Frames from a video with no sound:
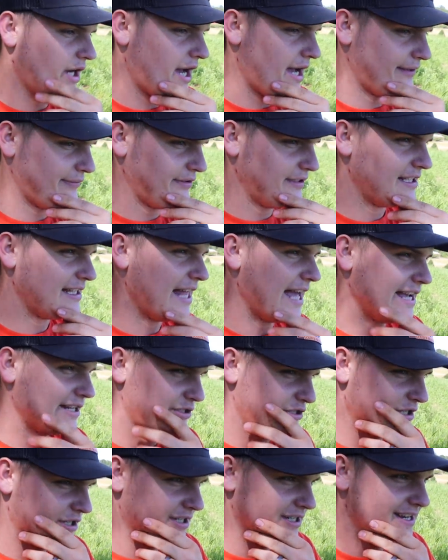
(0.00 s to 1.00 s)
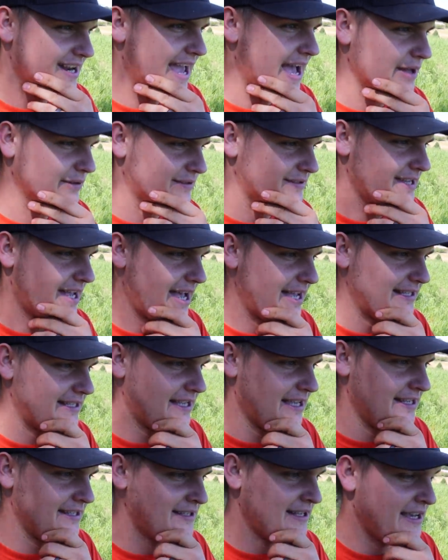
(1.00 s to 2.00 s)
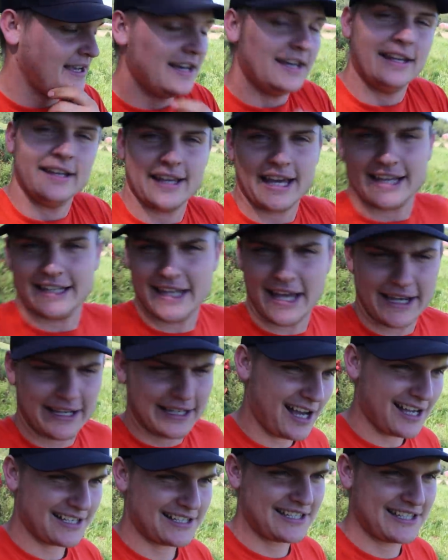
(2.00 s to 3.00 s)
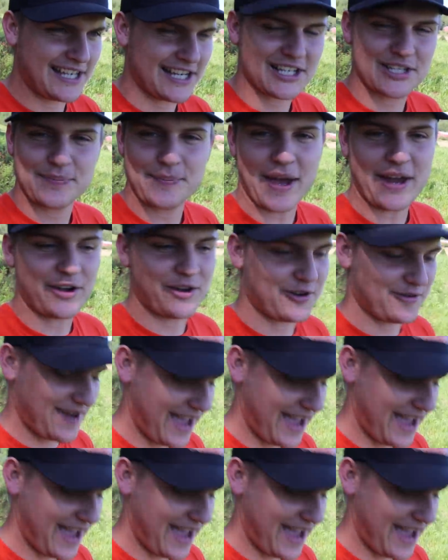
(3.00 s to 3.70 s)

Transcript: it off in the last year to downsize because they had like a six bedroom